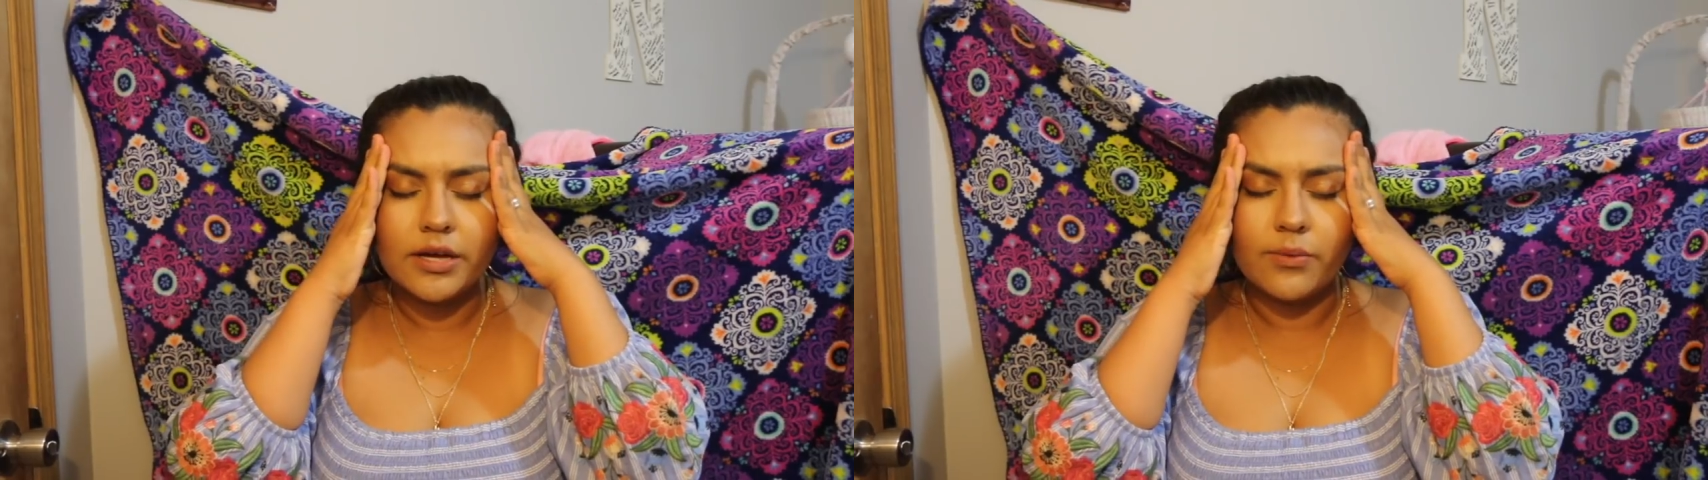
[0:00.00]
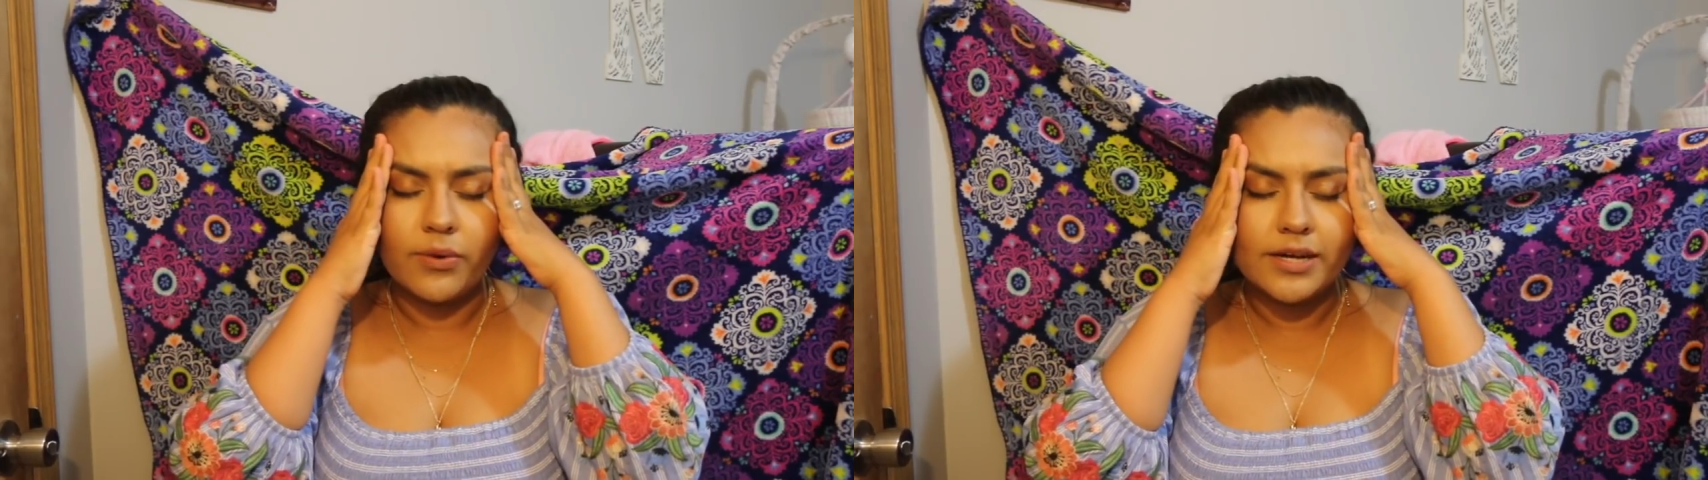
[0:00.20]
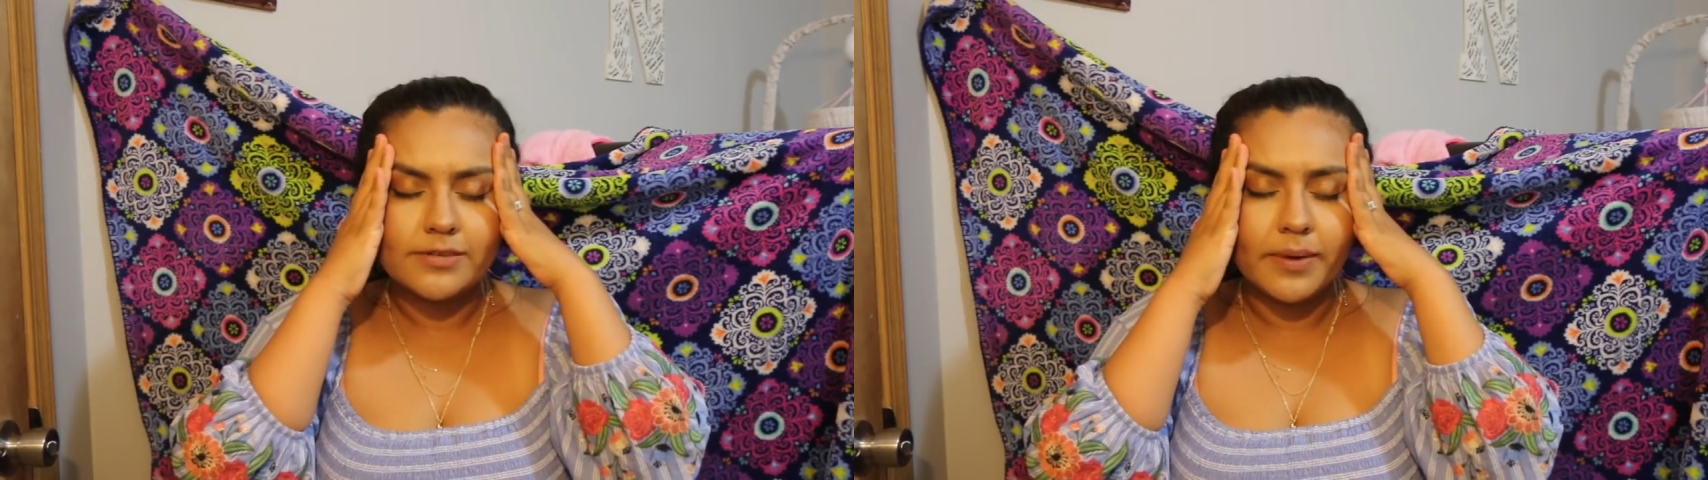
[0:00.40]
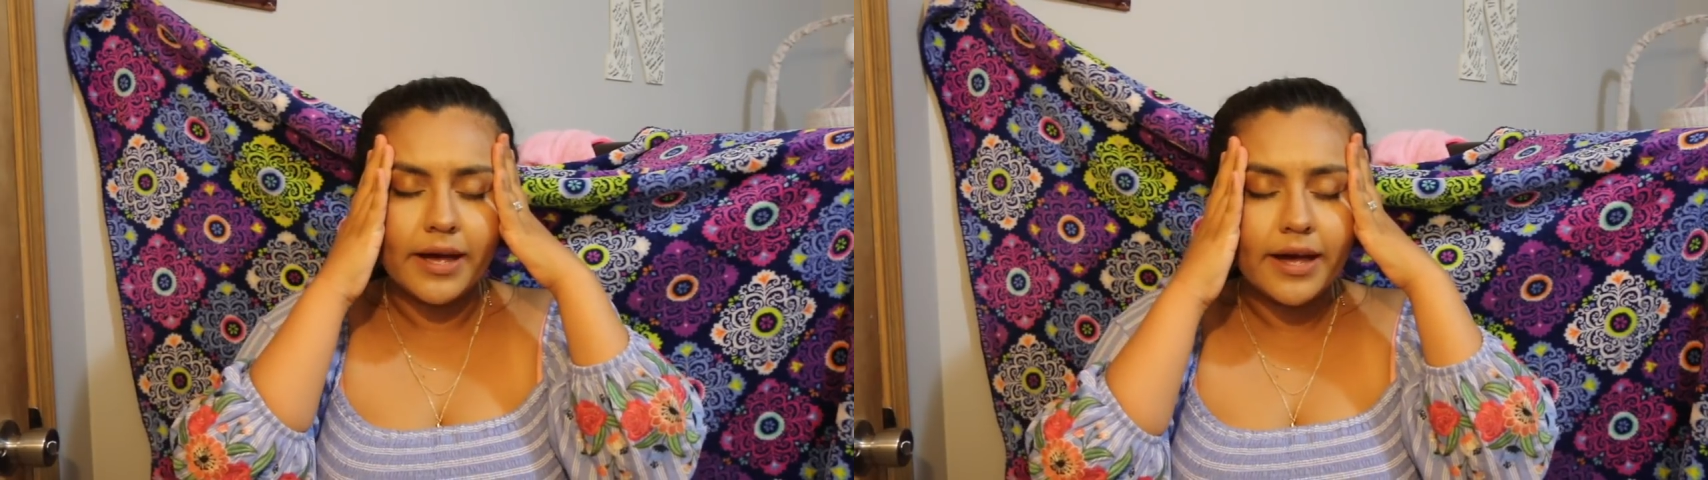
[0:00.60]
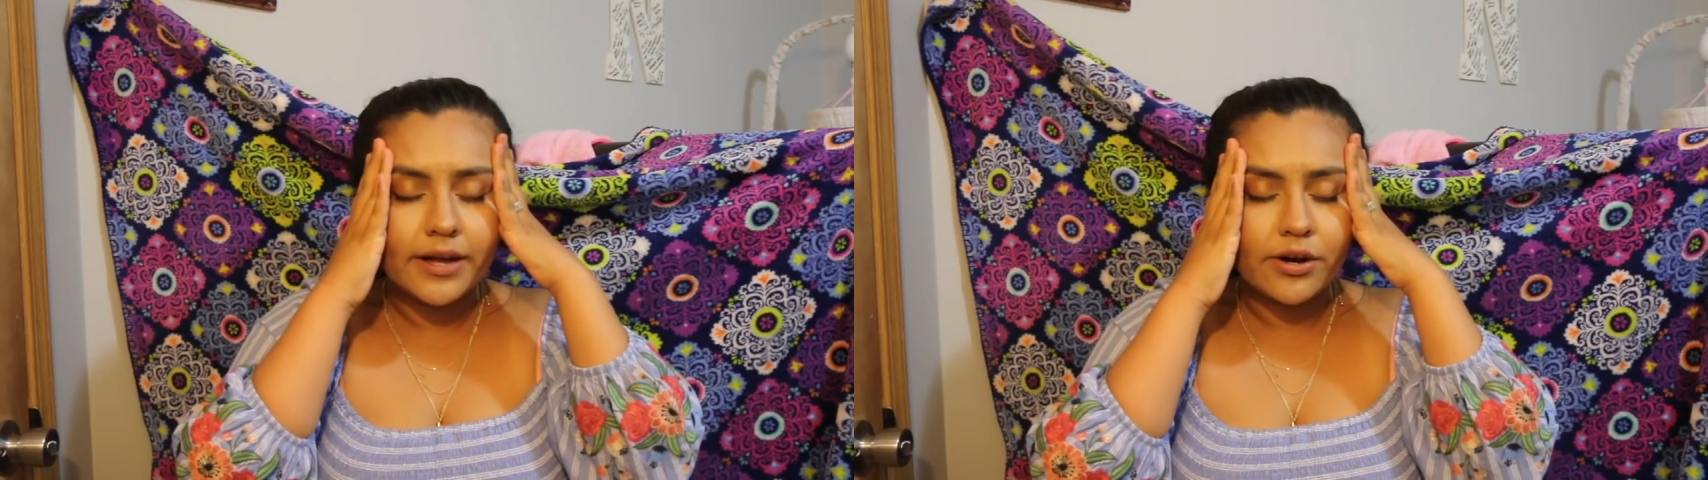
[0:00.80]
like why is my
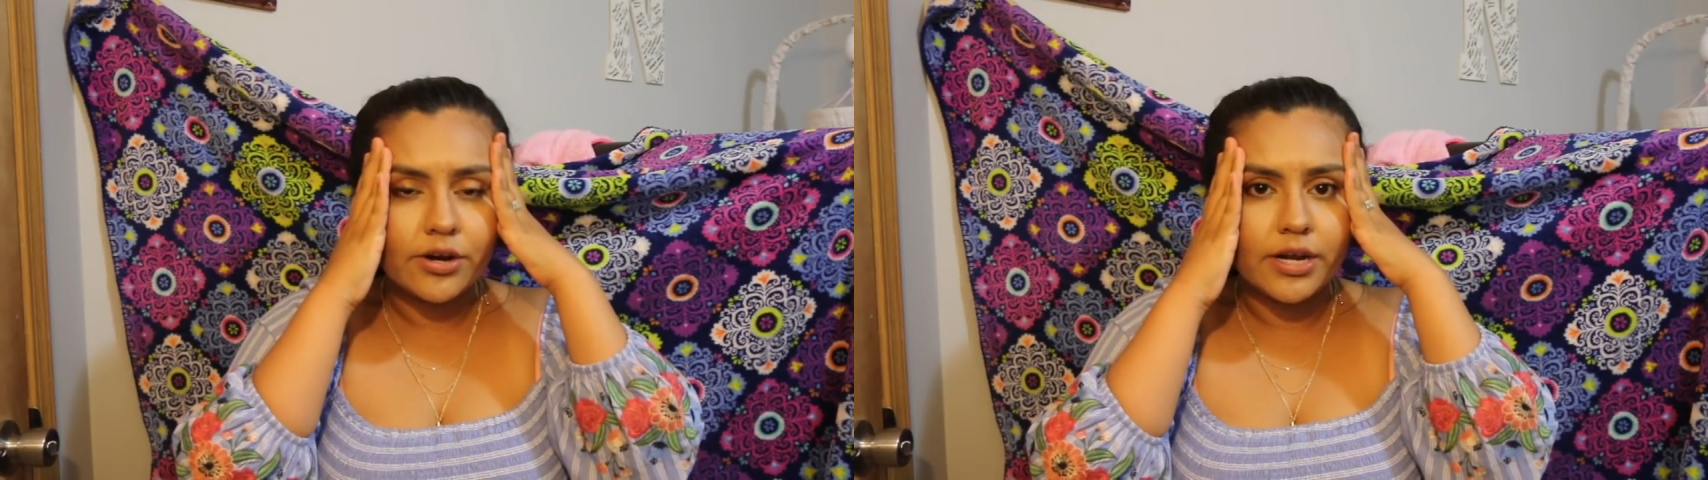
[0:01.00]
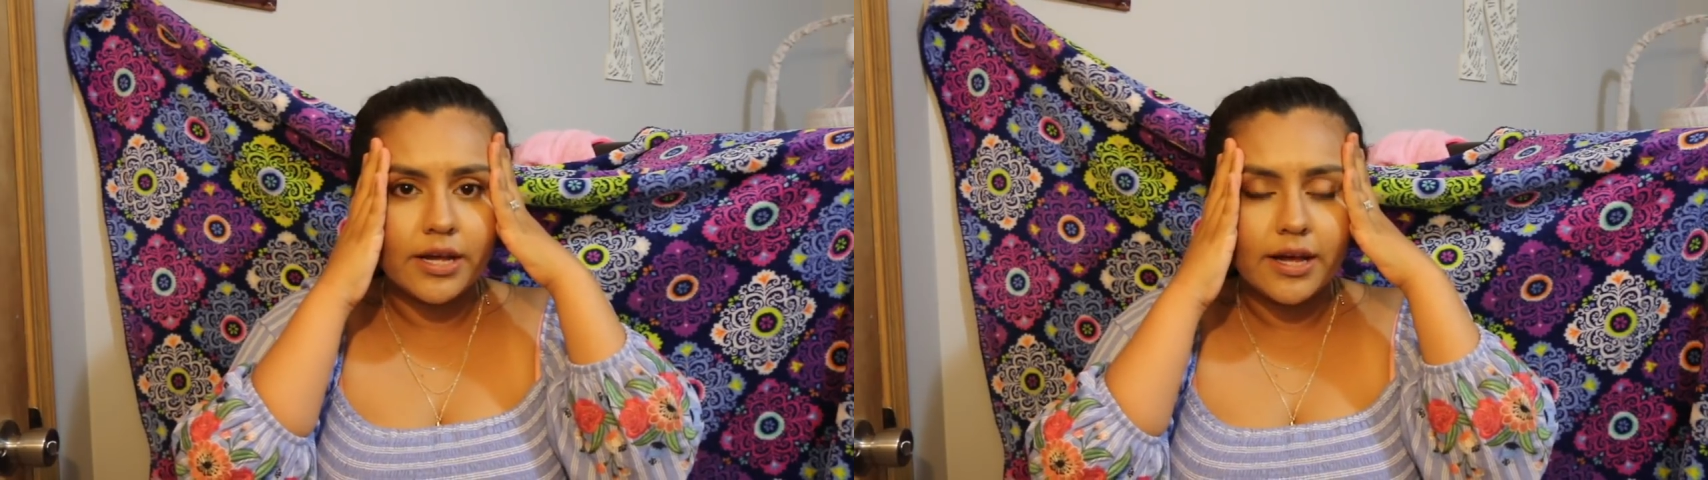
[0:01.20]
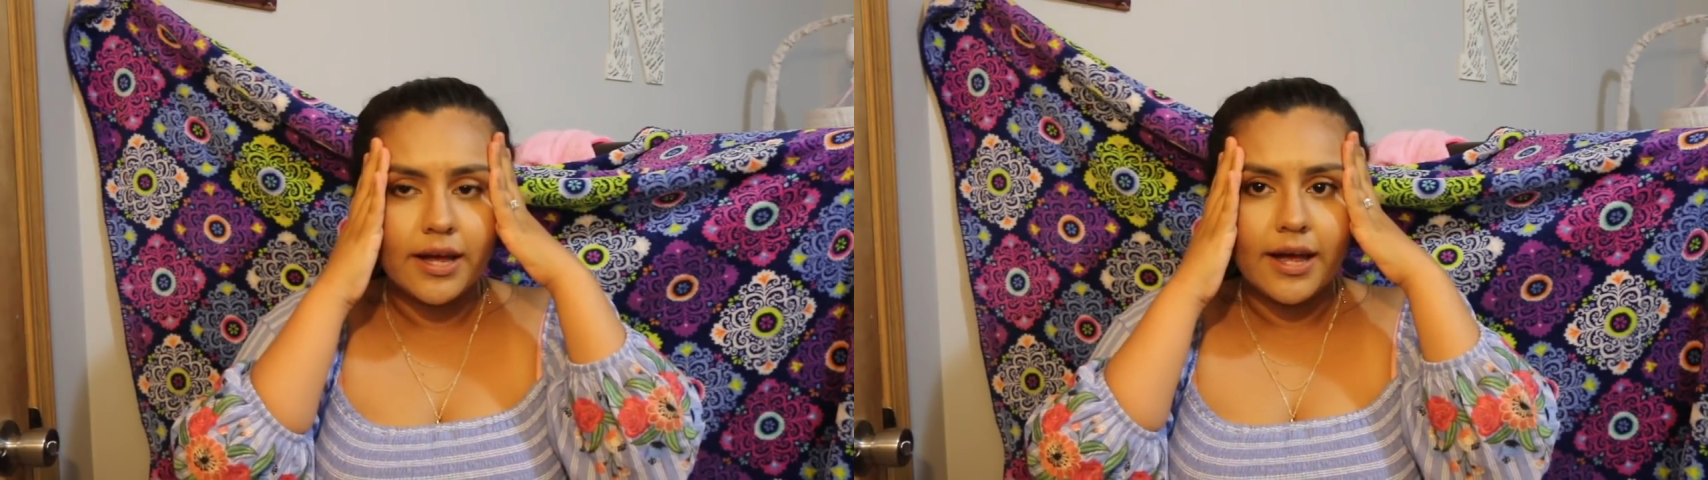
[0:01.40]
head hurting?